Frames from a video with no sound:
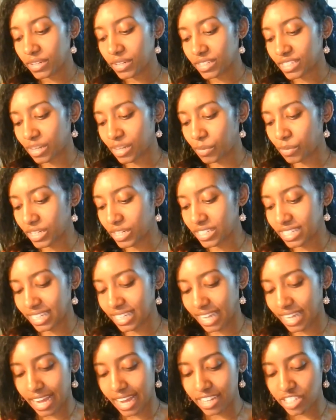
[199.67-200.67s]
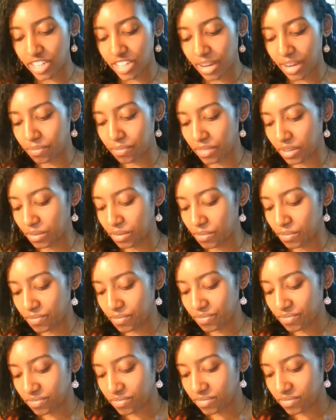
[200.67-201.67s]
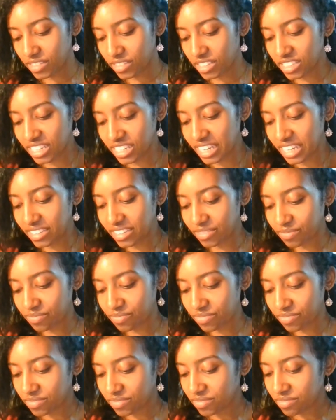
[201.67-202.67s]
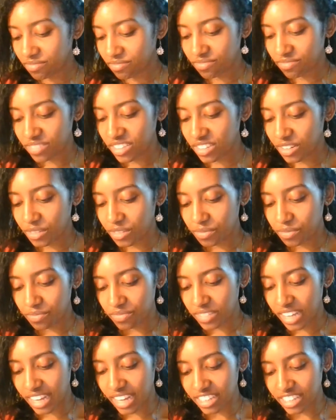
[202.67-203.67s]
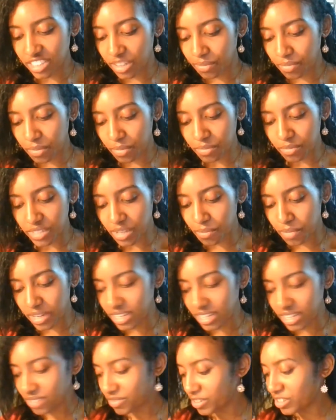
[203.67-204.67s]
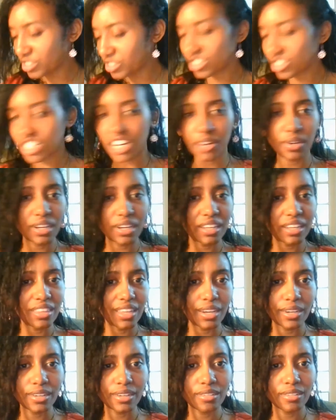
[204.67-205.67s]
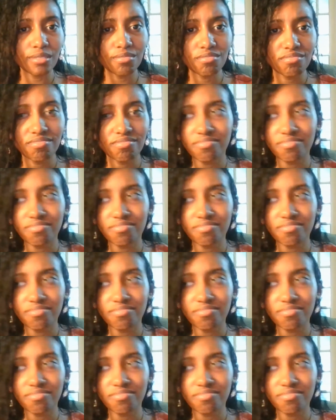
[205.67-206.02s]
So I wanted to Cash App them, just like, you know, Cash App them some money for sharing their